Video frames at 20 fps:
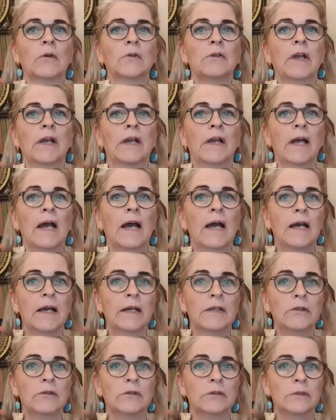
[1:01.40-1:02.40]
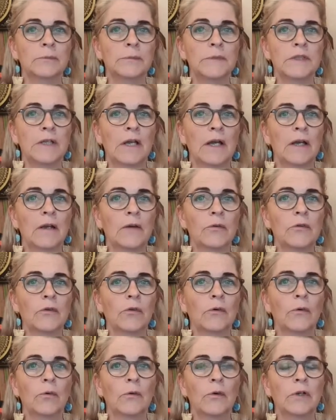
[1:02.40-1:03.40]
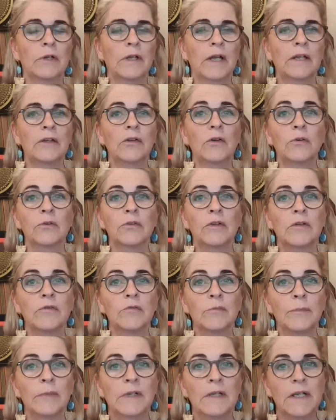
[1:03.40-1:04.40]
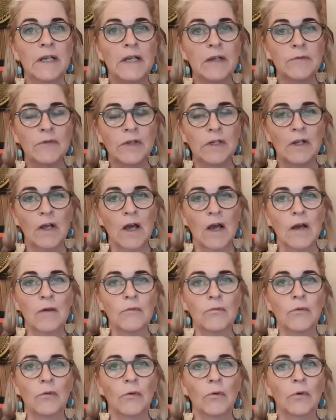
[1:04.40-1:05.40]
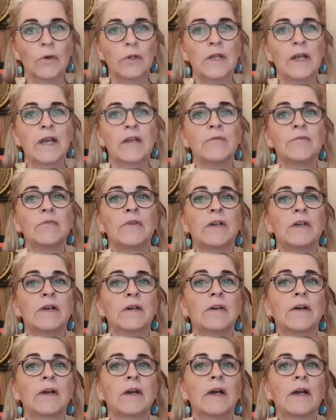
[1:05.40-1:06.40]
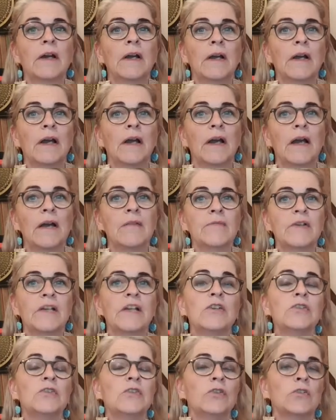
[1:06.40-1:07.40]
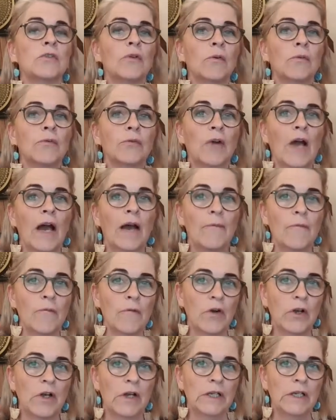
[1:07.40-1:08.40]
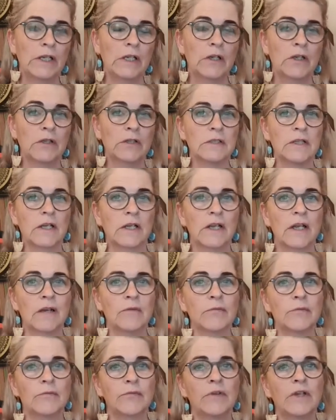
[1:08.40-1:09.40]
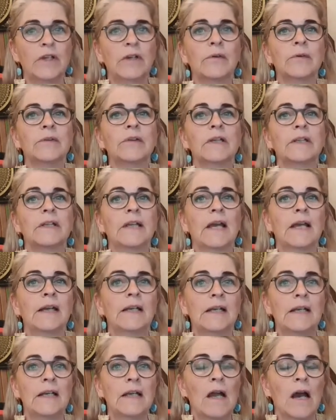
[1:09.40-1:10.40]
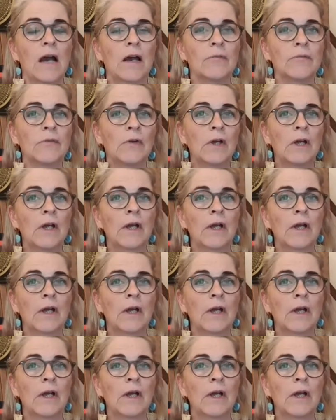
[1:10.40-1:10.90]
they're hard on themselves, or they don't even believe in love, or they have issues of unworthiness, they never feel that they're enough,